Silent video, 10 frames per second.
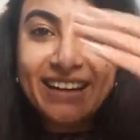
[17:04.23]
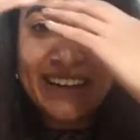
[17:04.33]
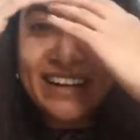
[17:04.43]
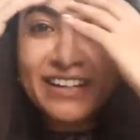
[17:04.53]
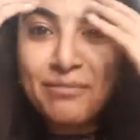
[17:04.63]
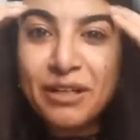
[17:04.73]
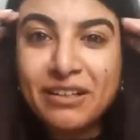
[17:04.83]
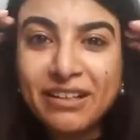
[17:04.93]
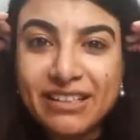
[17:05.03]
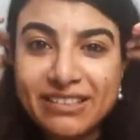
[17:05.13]
Right?
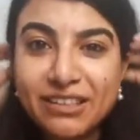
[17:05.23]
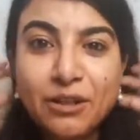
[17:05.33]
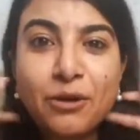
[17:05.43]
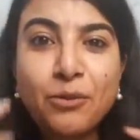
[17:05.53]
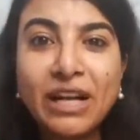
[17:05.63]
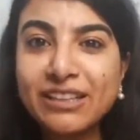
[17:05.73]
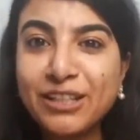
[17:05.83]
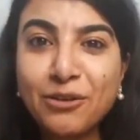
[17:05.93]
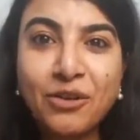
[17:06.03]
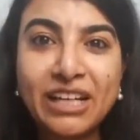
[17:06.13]
Because the wealth
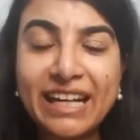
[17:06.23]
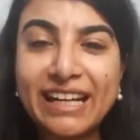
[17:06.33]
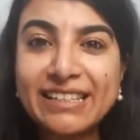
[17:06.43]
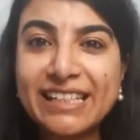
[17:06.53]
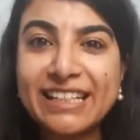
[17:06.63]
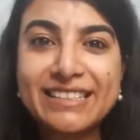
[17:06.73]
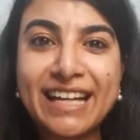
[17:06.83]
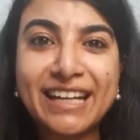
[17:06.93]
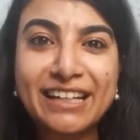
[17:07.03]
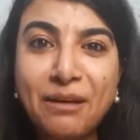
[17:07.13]
you create is
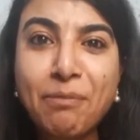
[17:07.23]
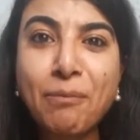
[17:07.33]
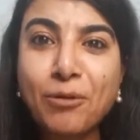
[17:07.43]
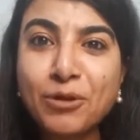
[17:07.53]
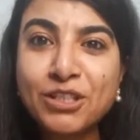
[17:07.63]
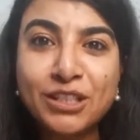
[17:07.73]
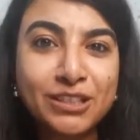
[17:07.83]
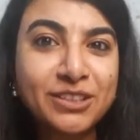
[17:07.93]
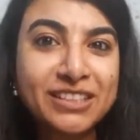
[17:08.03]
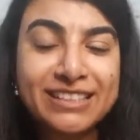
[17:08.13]
directly proportional
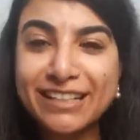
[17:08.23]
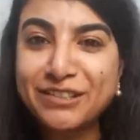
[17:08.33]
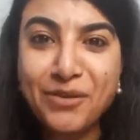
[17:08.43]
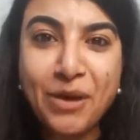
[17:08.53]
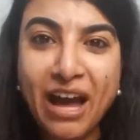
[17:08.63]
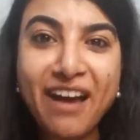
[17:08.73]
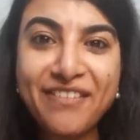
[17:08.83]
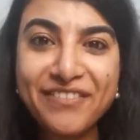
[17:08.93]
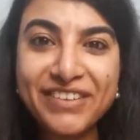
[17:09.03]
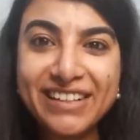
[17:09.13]
to the skills you have.